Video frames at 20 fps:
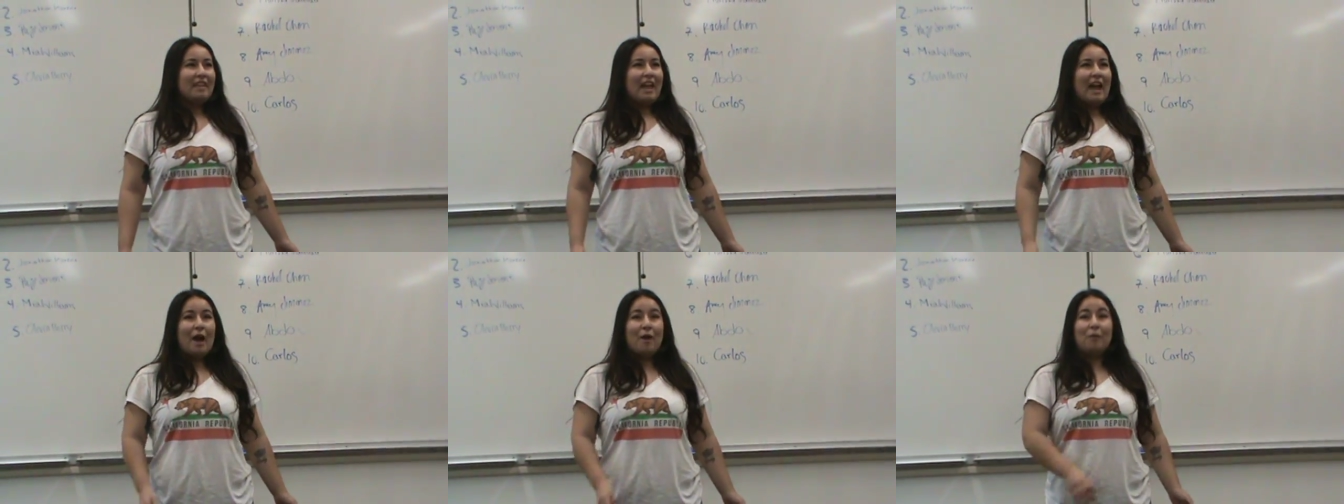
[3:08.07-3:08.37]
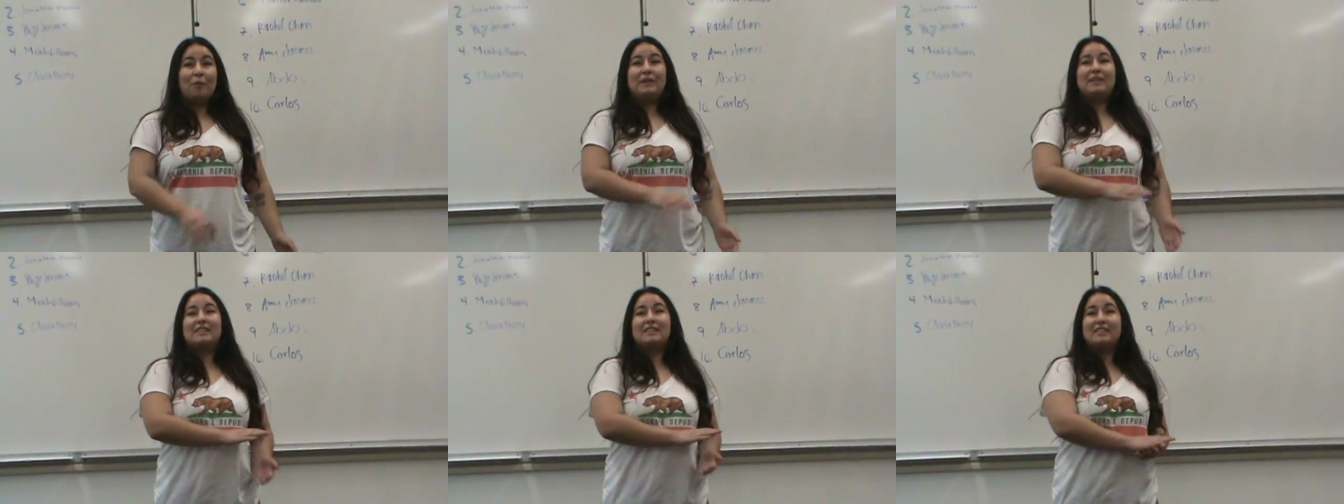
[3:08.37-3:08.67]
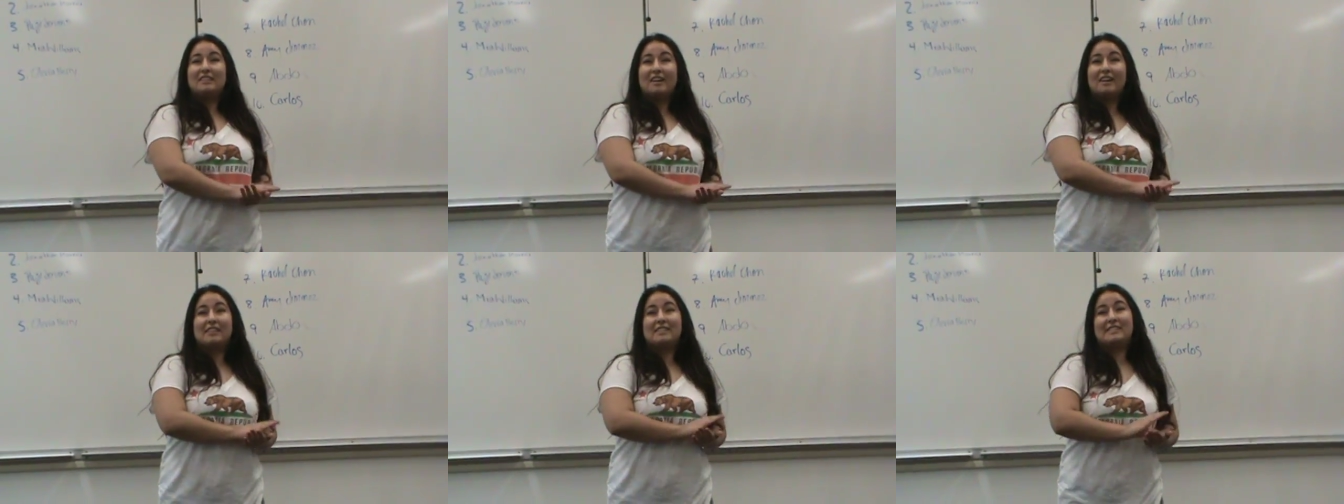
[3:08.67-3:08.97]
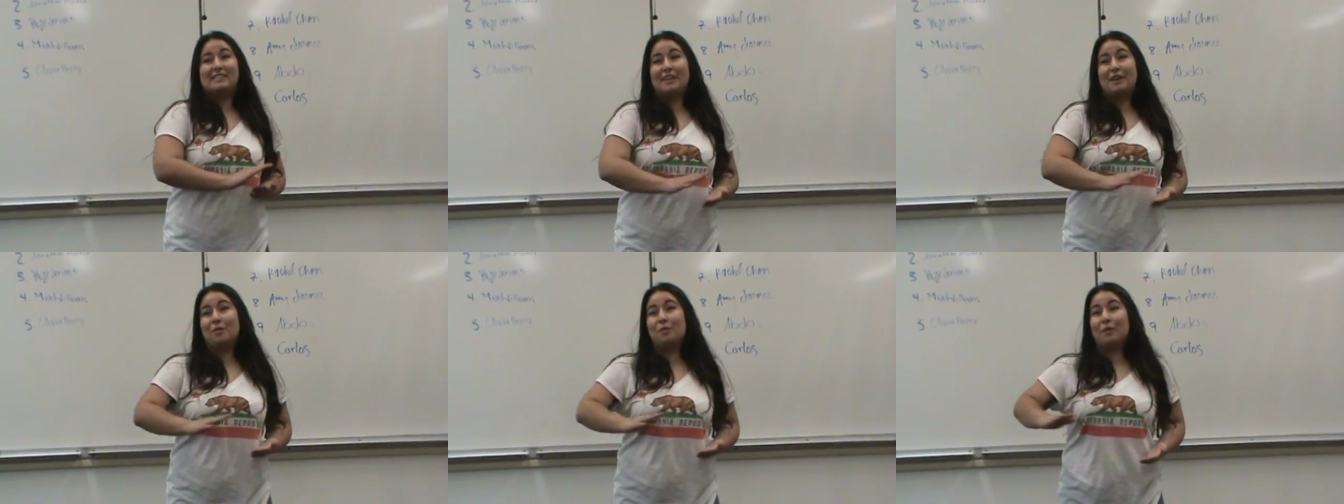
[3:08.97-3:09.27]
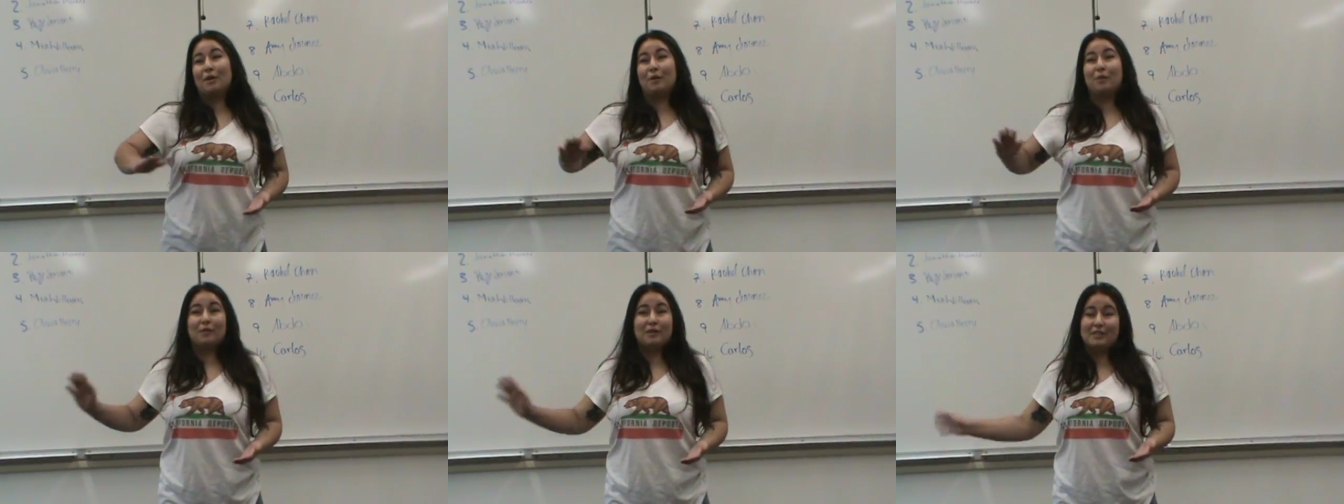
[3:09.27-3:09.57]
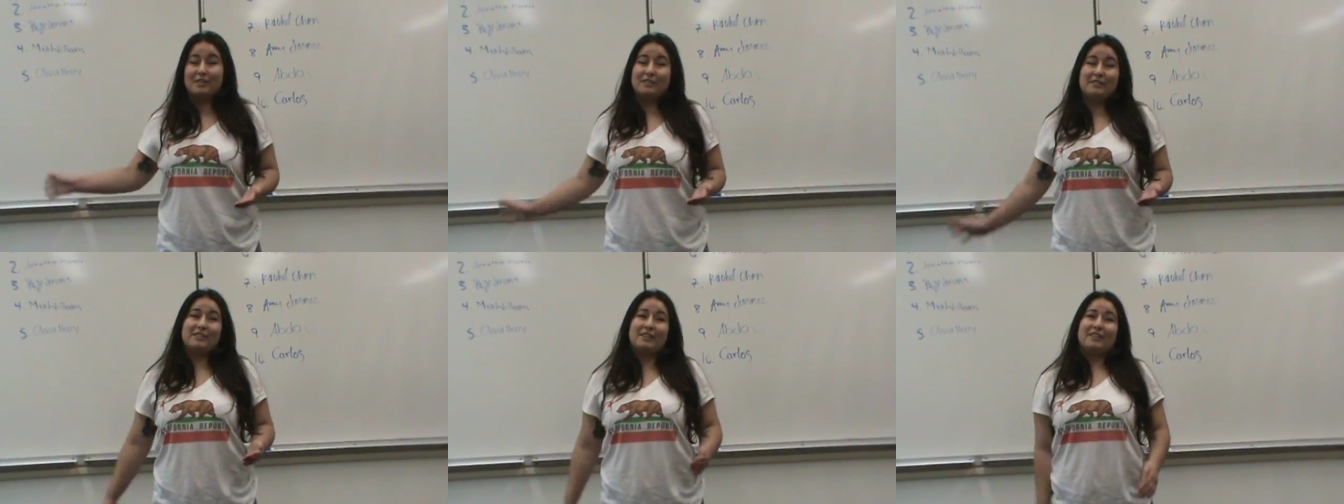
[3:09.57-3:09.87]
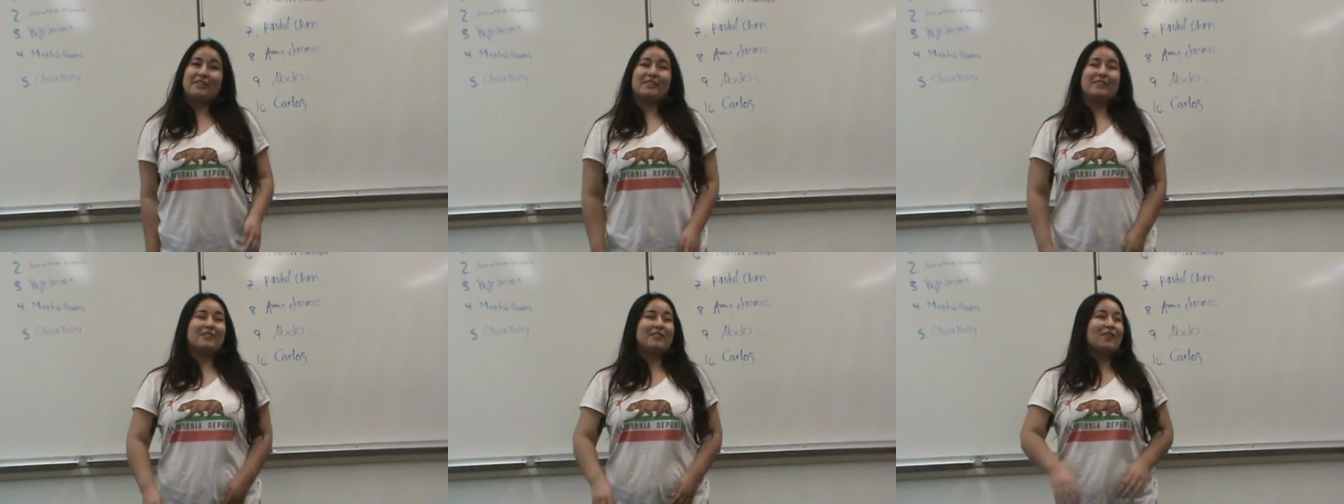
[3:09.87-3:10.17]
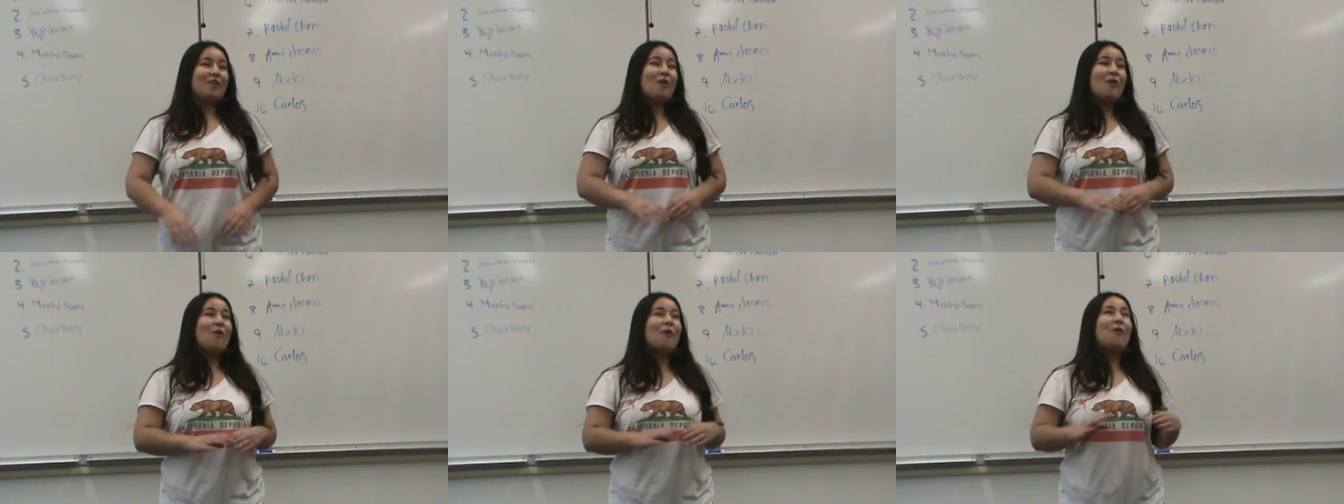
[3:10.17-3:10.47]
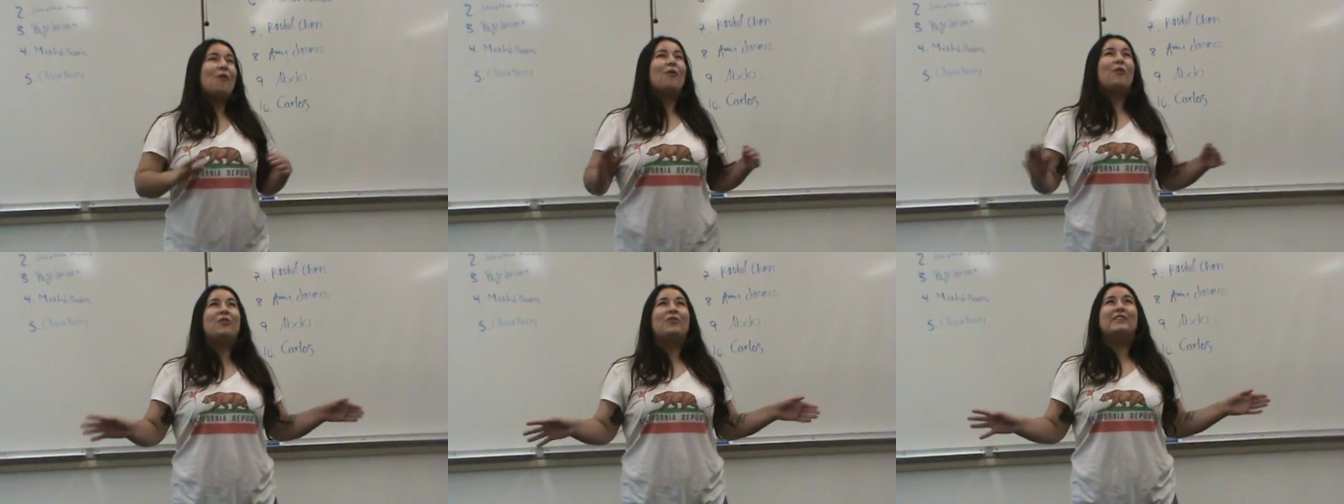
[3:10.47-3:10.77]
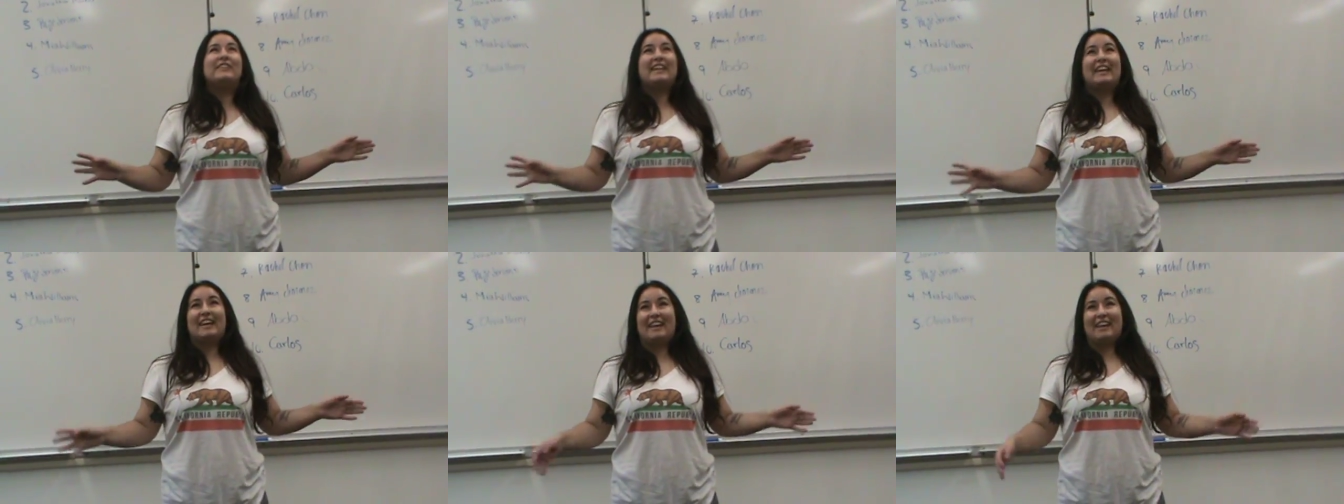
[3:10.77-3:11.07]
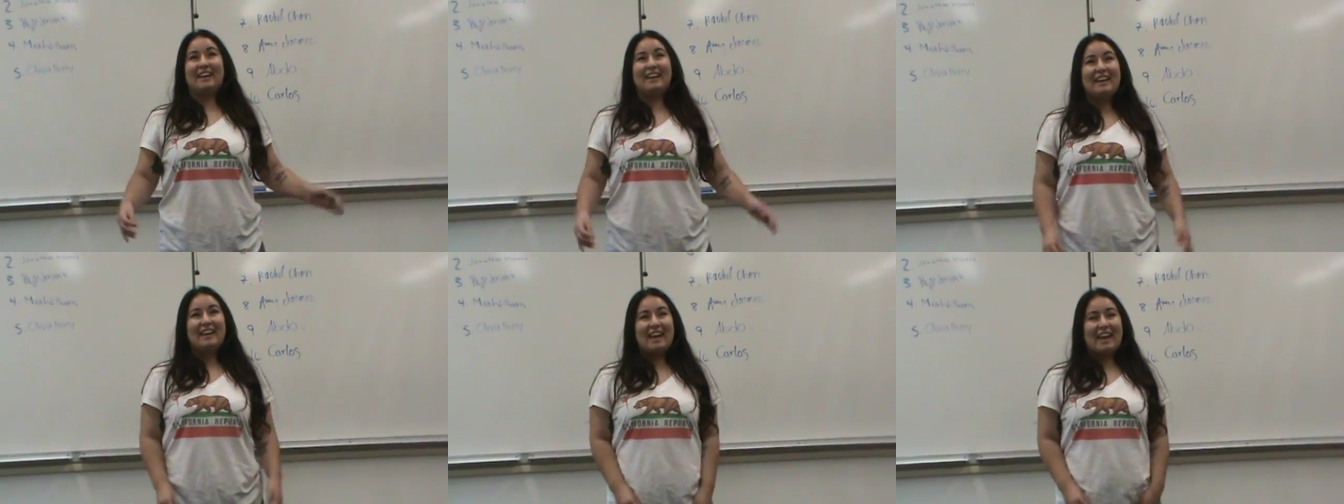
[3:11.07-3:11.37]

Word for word: And we did not say one word to each other the whole day.